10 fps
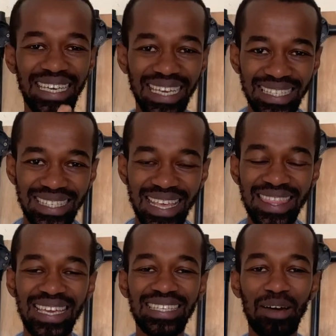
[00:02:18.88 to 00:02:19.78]
case
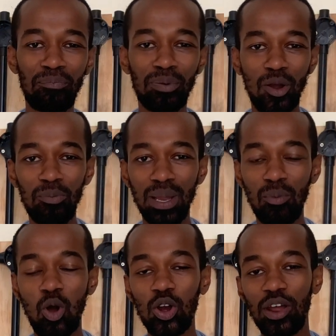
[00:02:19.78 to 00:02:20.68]
there is a
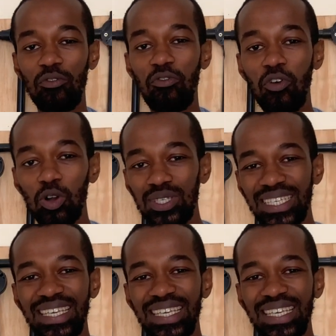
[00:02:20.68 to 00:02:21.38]
problem or a fault